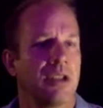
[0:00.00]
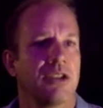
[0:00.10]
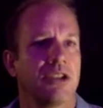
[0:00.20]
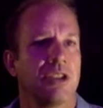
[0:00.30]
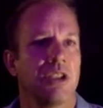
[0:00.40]

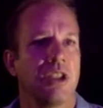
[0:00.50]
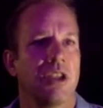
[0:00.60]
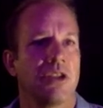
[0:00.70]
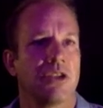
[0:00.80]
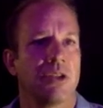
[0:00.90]
C
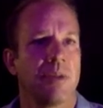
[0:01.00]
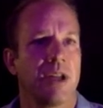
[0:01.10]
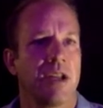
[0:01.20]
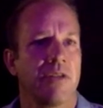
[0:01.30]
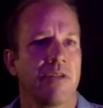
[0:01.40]
sub
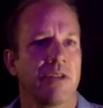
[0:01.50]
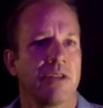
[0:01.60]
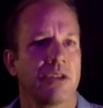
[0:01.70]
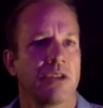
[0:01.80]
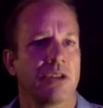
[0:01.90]
F
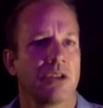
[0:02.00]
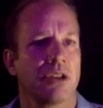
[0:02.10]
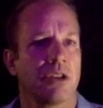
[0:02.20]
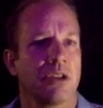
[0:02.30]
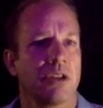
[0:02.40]
star.